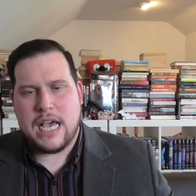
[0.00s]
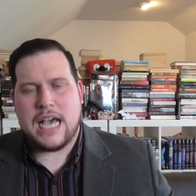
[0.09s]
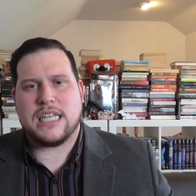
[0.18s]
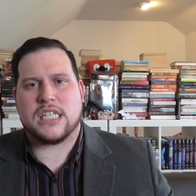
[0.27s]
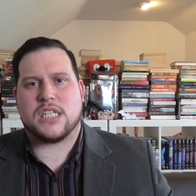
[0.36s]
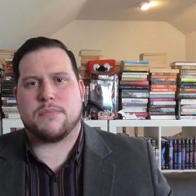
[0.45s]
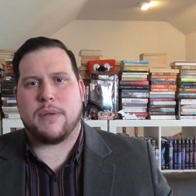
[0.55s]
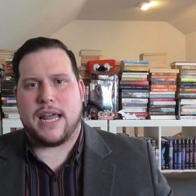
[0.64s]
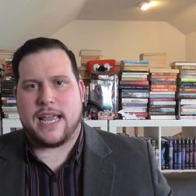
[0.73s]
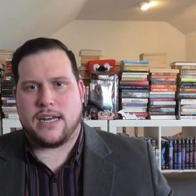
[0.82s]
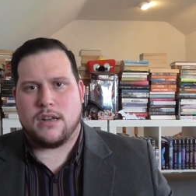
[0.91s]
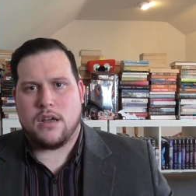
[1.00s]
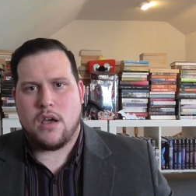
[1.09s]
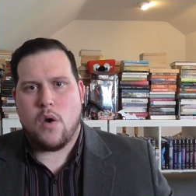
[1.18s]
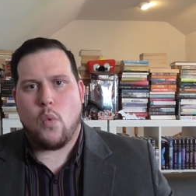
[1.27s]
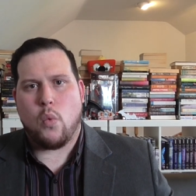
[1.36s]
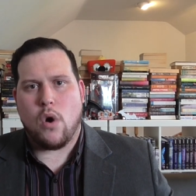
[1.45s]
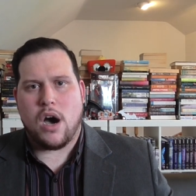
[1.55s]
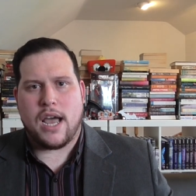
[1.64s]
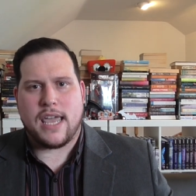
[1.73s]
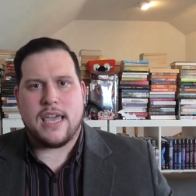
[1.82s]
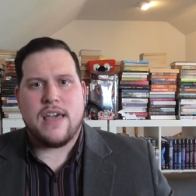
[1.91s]
and explain
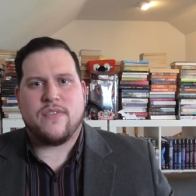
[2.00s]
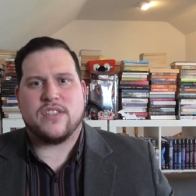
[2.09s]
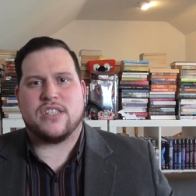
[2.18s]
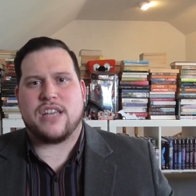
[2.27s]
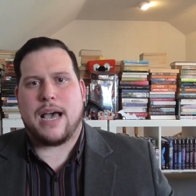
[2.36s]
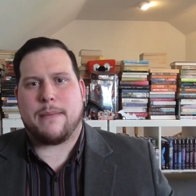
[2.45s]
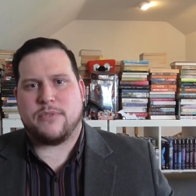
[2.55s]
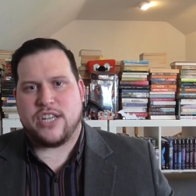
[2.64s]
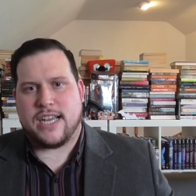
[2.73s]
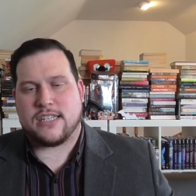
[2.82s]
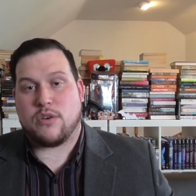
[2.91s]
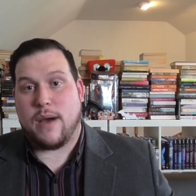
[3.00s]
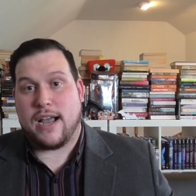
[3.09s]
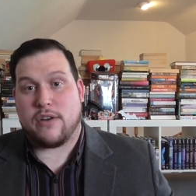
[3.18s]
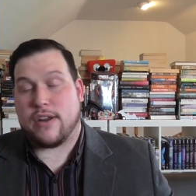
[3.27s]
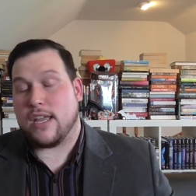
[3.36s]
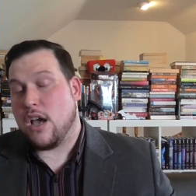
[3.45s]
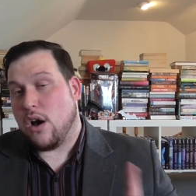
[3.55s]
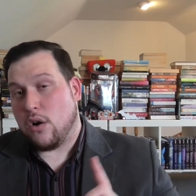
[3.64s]
why? This is abject quackery.